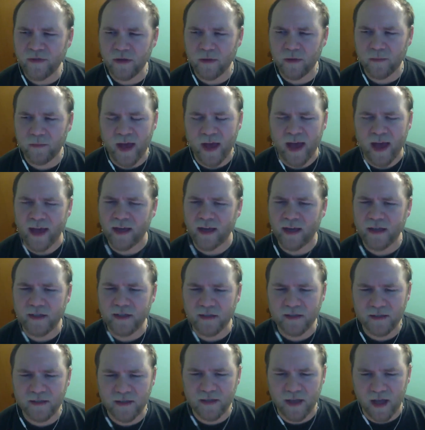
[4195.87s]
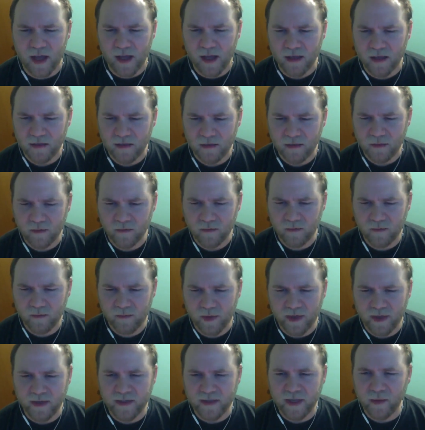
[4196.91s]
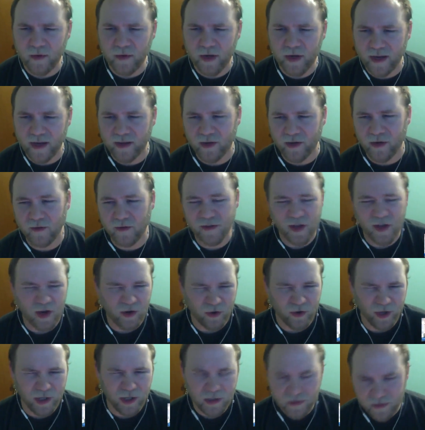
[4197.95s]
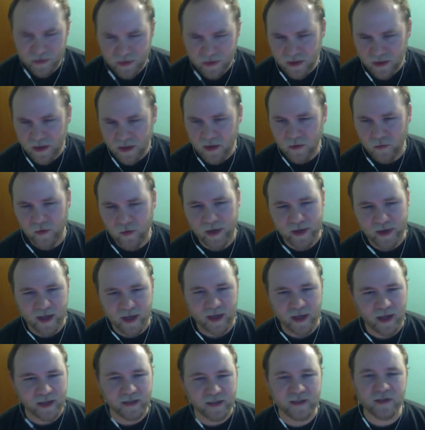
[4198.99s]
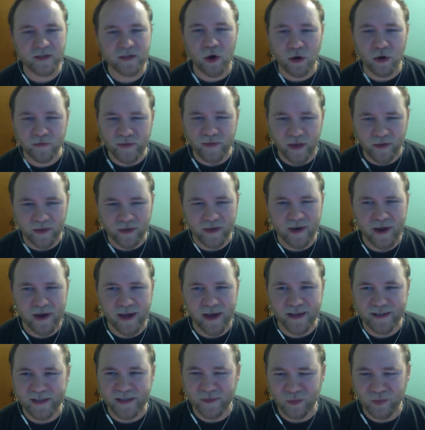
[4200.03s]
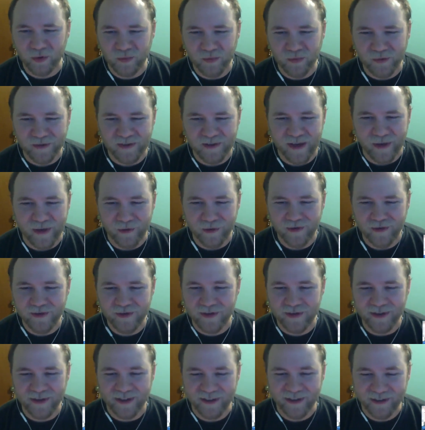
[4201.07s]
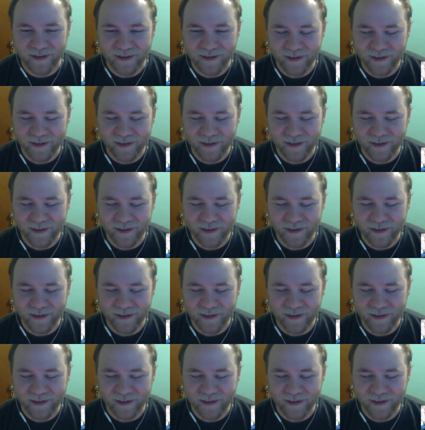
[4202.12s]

bad. I just uh, by the time we got there, I was hungry. We yeah. I scarfed down that nasty pulled pork sandwich, and then